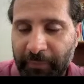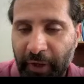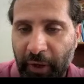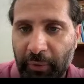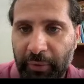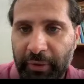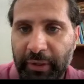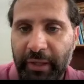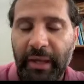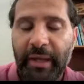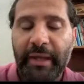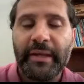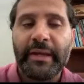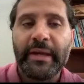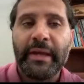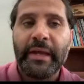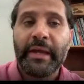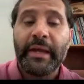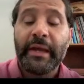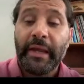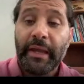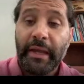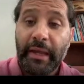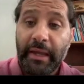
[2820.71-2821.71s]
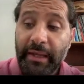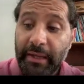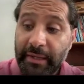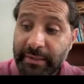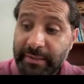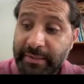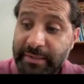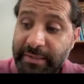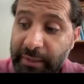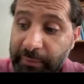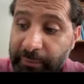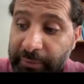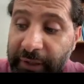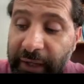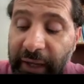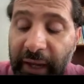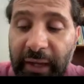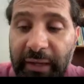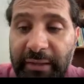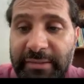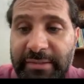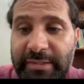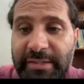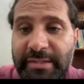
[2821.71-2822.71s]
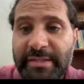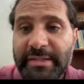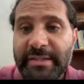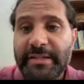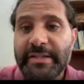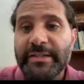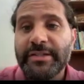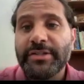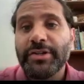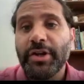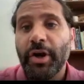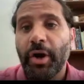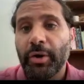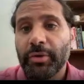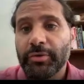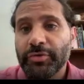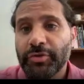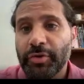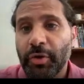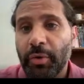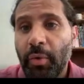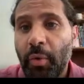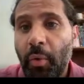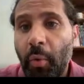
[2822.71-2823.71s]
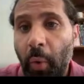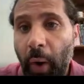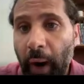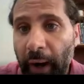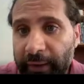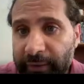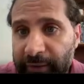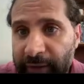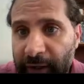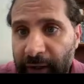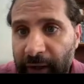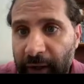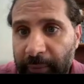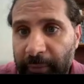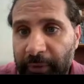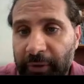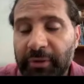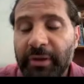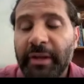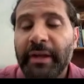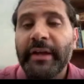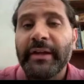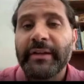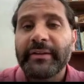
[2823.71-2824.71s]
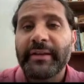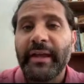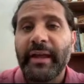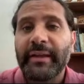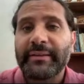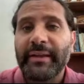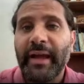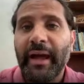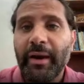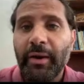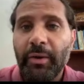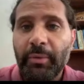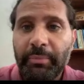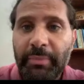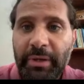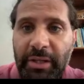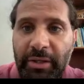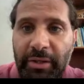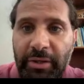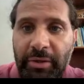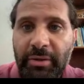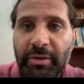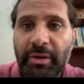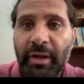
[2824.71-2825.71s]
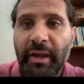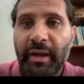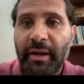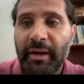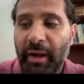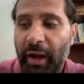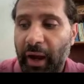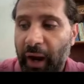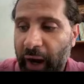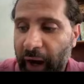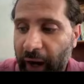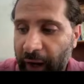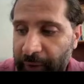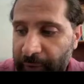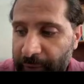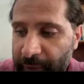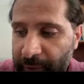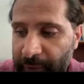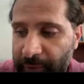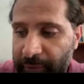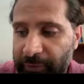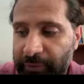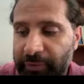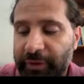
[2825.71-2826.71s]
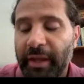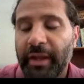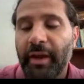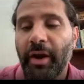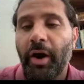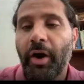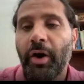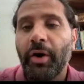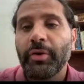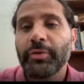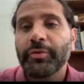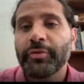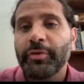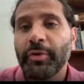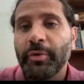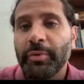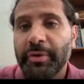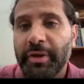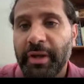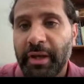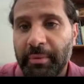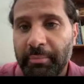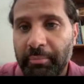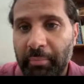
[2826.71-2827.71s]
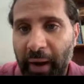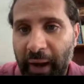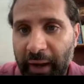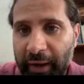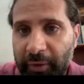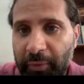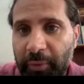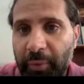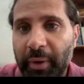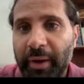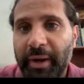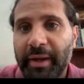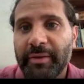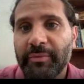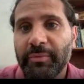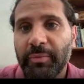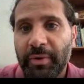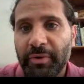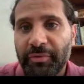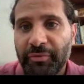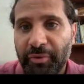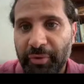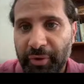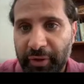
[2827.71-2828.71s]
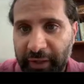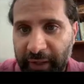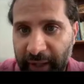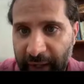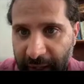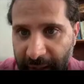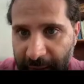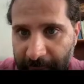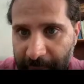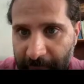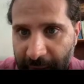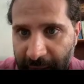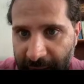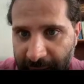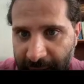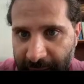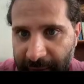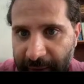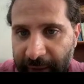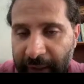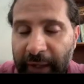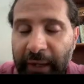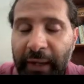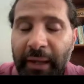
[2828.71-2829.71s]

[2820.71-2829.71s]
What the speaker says: Okay, in some cases it's also quite common that aluminum and iron, they also can migrate with organic matter.